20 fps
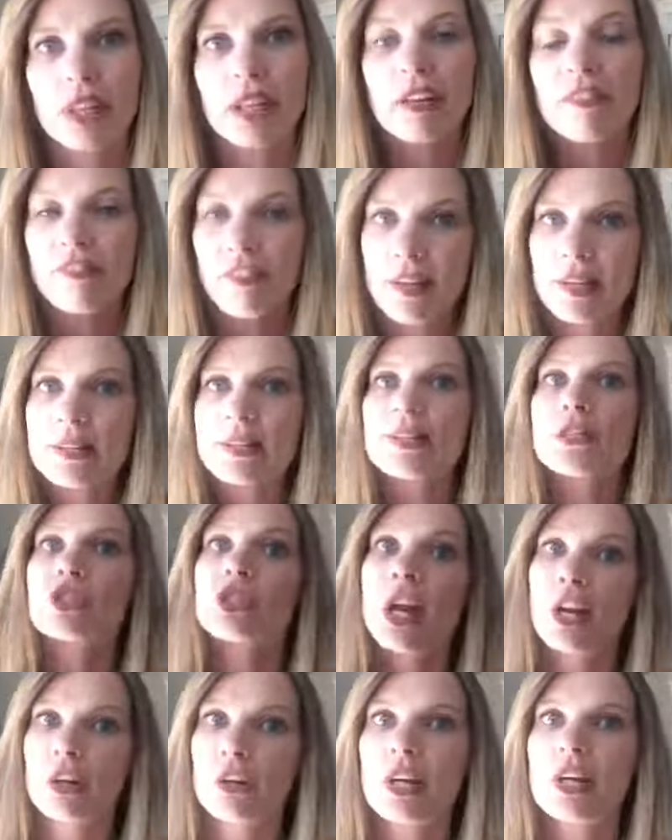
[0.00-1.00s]
It affects the
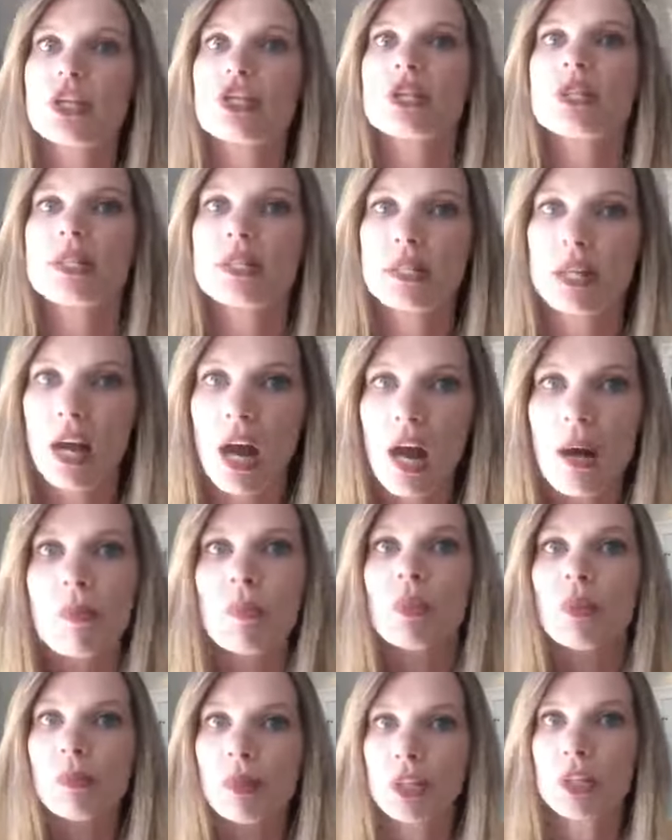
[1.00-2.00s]
generations to come,
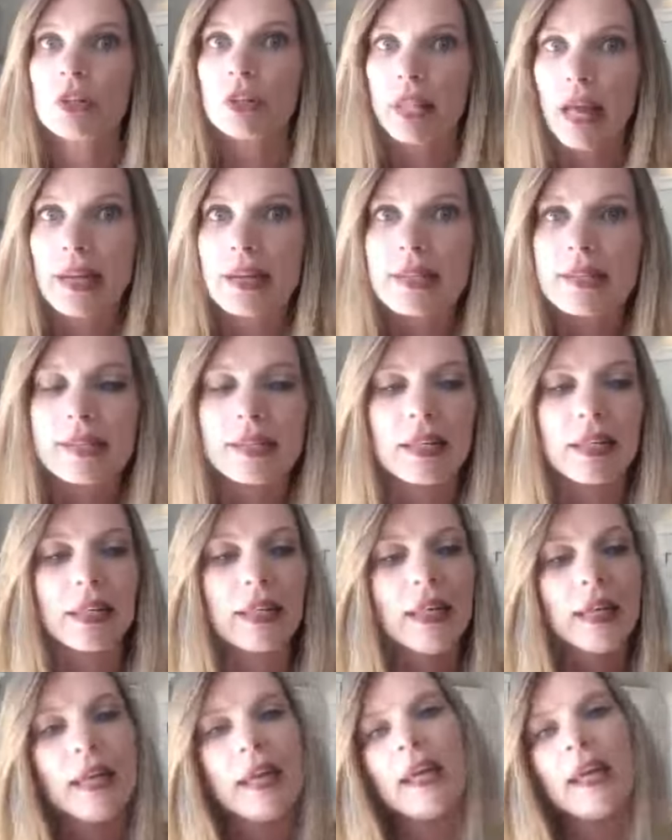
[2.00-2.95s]
will be your legacy.